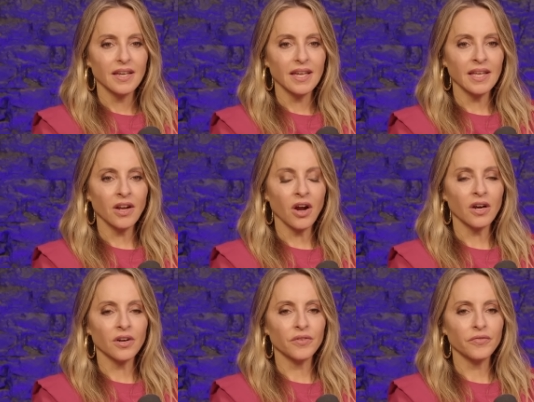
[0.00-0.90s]
in
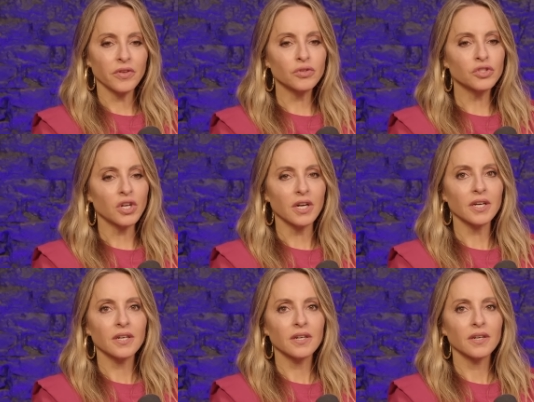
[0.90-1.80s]
our
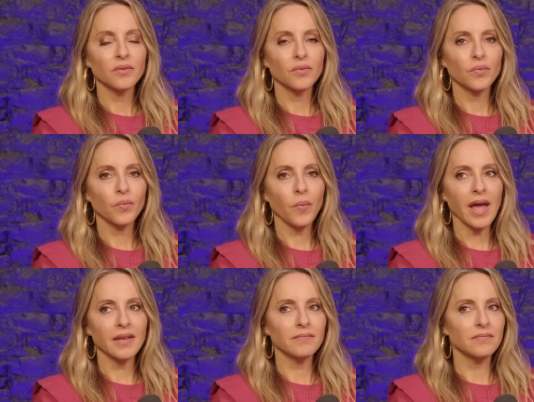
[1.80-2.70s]
future
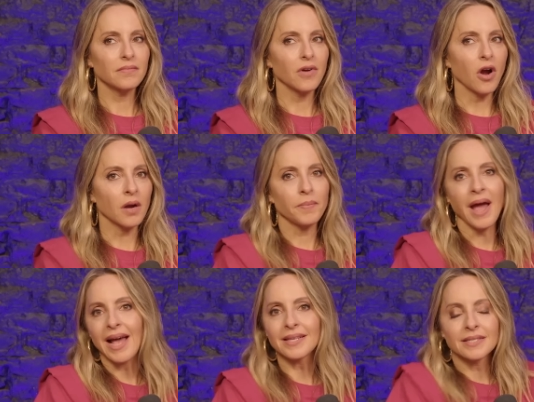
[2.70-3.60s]
when our
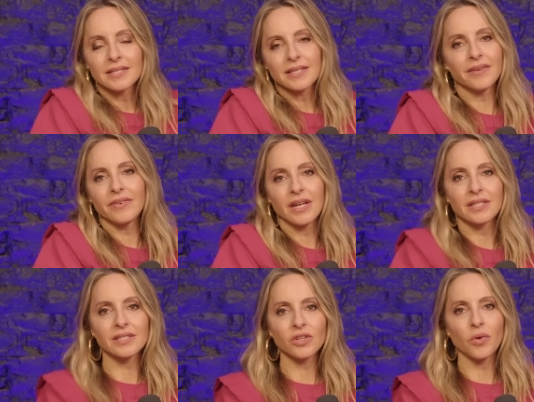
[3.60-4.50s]
past has given
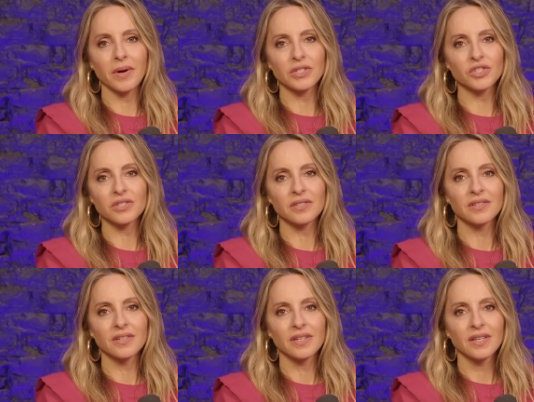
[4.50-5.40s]
us so much
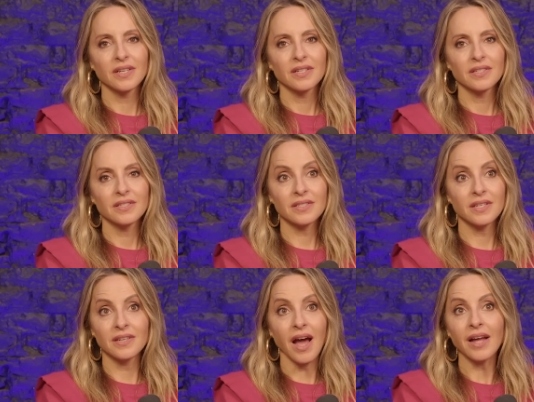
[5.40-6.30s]

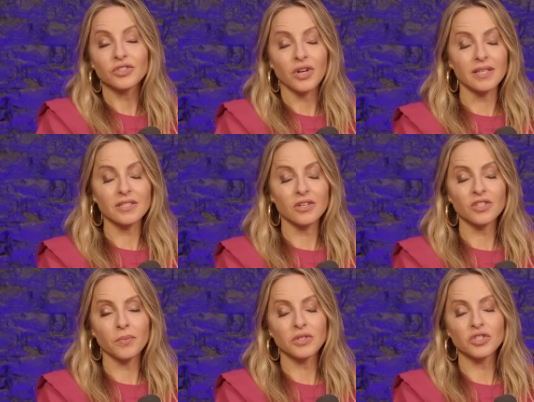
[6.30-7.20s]
to not trust, or
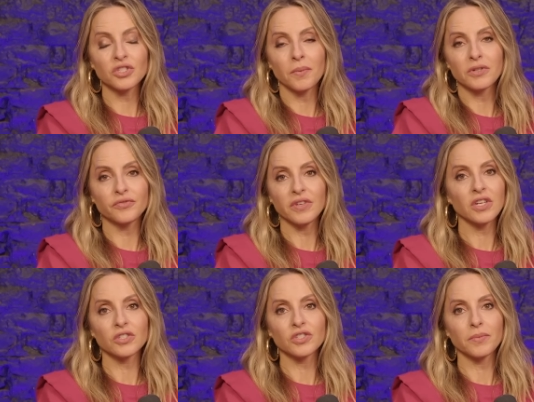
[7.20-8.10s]
so much so much
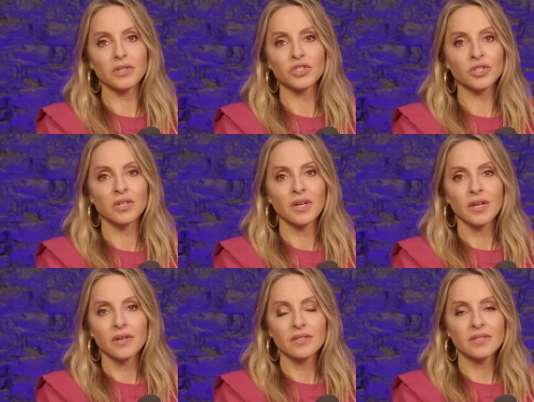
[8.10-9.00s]
fear, so much
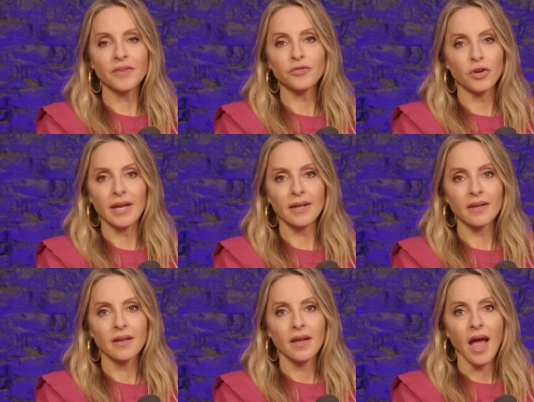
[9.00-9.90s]
suffering?
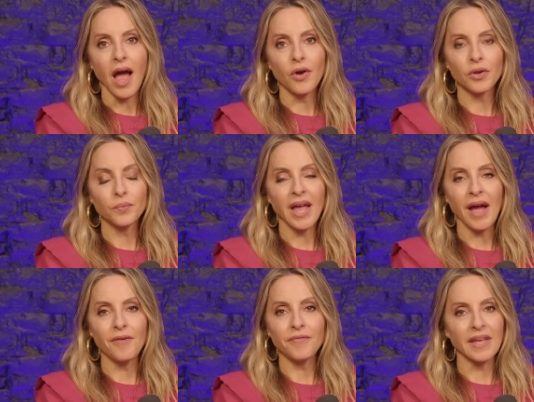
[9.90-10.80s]
How can we
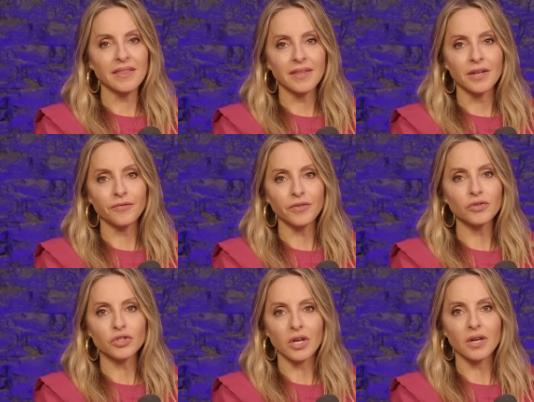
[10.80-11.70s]
have faith in a
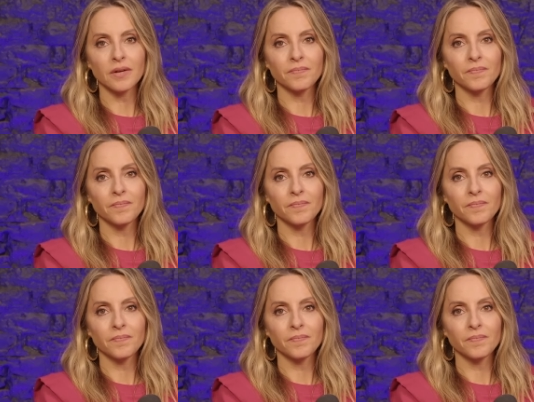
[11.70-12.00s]
future?